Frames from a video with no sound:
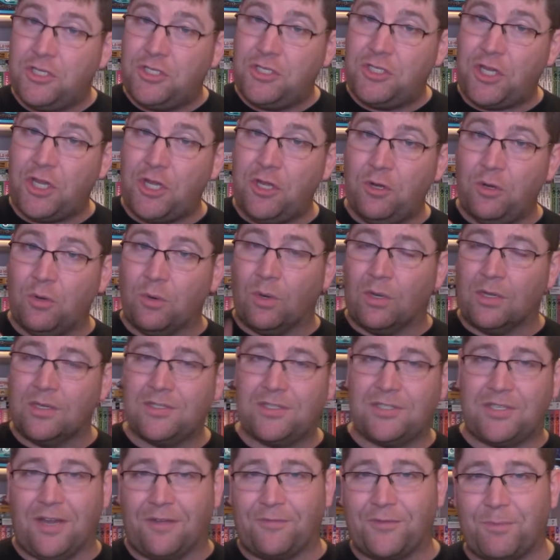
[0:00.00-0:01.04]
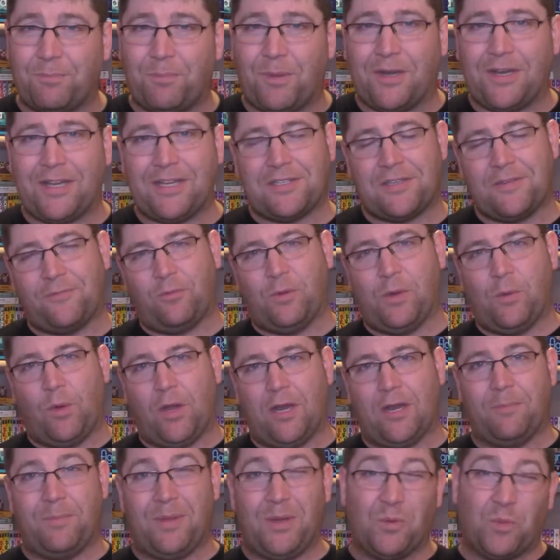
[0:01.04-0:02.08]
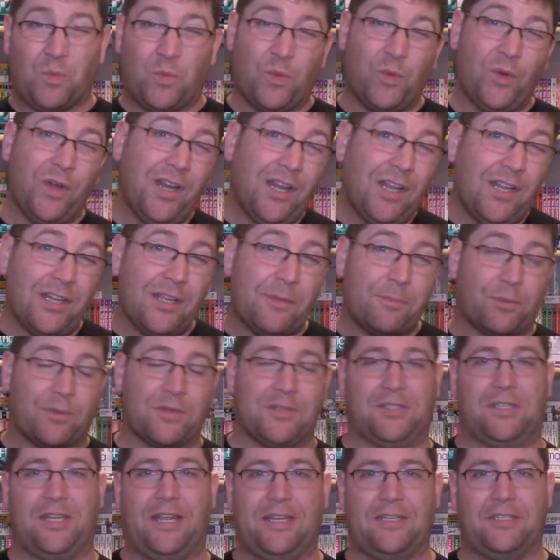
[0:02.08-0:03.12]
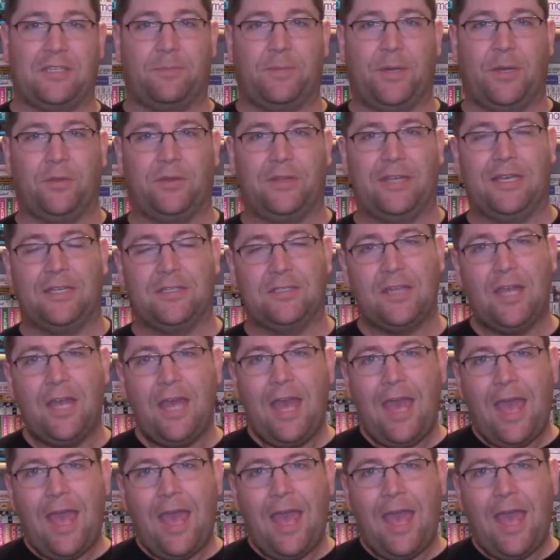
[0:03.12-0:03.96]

two stuffed bunnies if we want to be really precise about this,